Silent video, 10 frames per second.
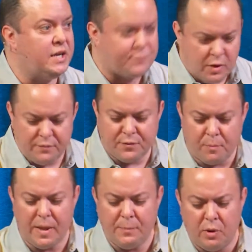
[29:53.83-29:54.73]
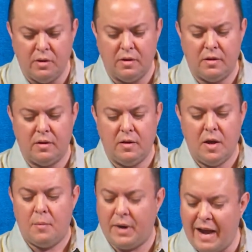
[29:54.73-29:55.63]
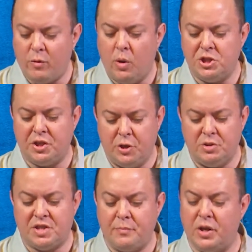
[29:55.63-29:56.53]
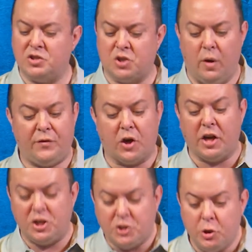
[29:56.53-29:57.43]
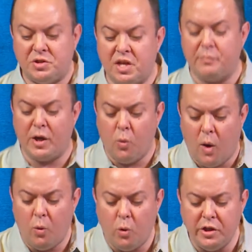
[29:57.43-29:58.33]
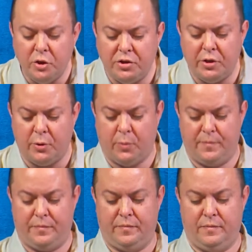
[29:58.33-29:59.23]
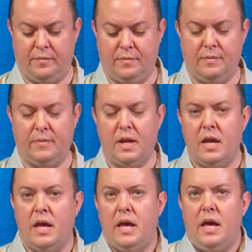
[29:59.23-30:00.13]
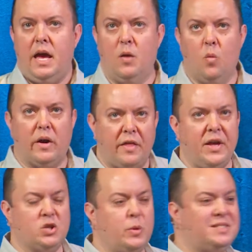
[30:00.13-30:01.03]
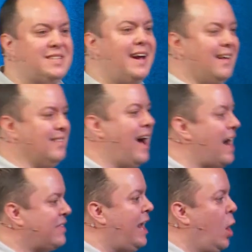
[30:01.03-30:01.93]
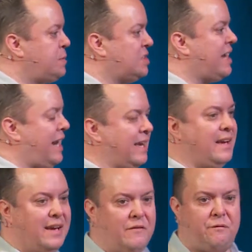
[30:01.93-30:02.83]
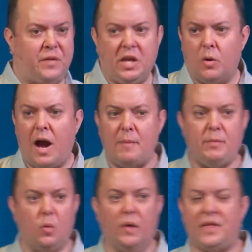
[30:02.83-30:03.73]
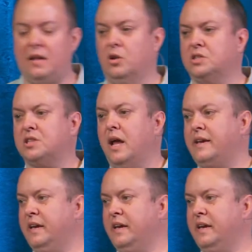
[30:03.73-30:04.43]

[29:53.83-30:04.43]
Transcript: different for people, but everyone should do something. So if you're going to do something, what will you do? And one of the things we say a lot that helps us kind of figure out maybe what that looks like